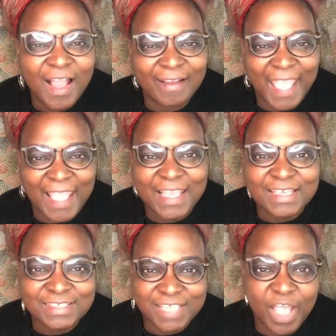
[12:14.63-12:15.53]
Okay,
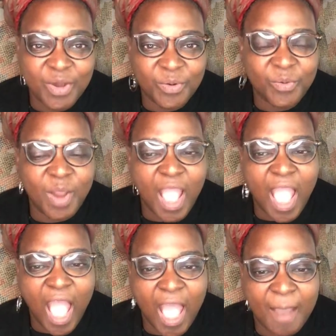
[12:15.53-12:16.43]
so
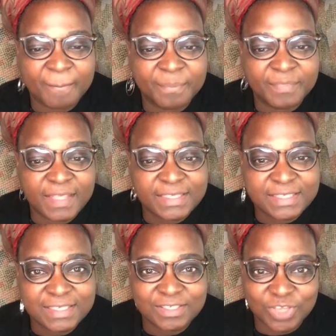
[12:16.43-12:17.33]
this
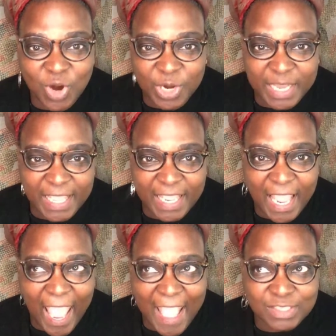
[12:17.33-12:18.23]
is
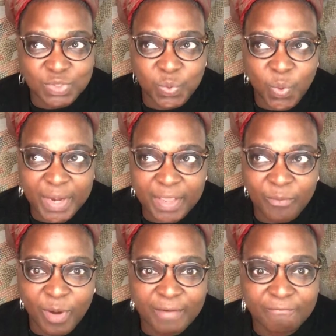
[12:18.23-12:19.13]
starting at
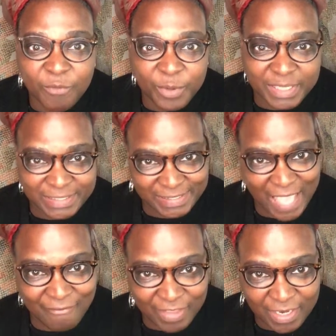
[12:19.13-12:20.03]

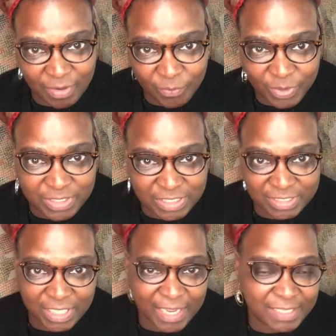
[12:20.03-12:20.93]
2147, which
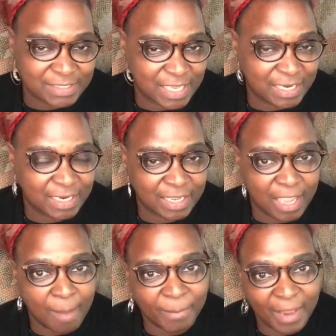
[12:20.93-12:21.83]
is, like I said, in a
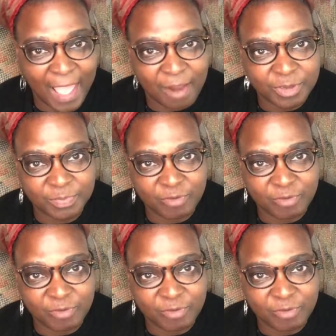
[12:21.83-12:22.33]
couple of hours.